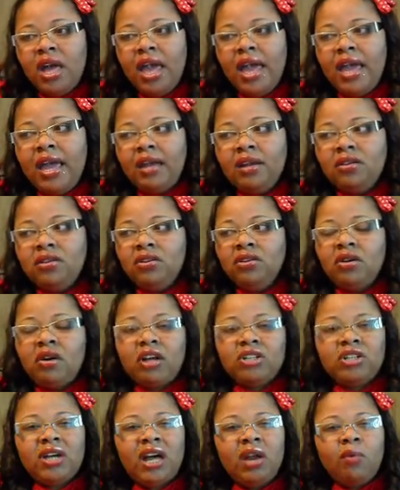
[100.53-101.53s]
And, you know,
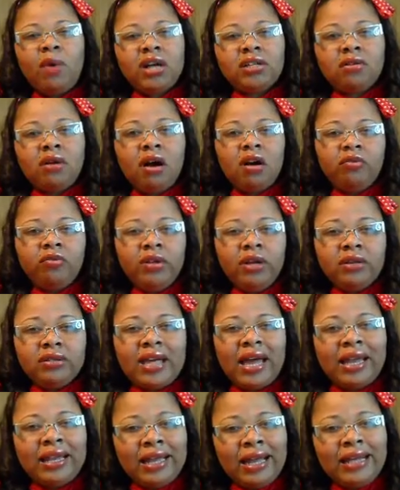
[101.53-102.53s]
I try to watch all
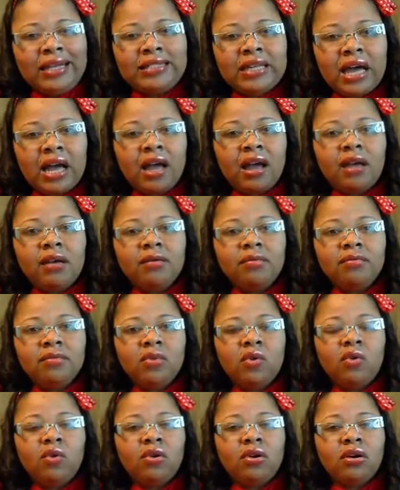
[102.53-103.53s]
videos at
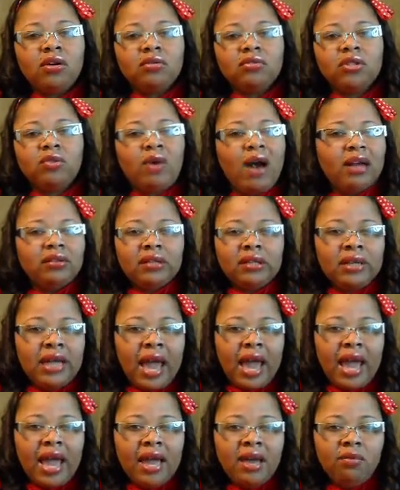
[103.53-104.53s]
nighttime or throughout the
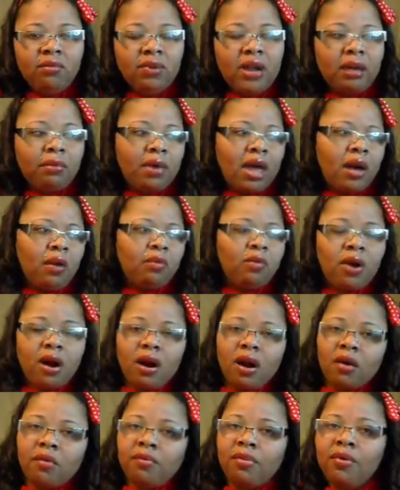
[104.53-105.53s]
day when I'm at
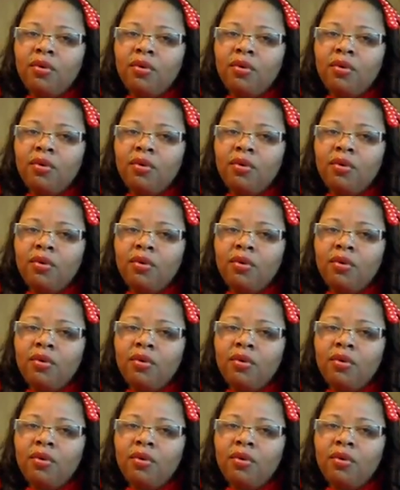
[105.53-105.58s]
work,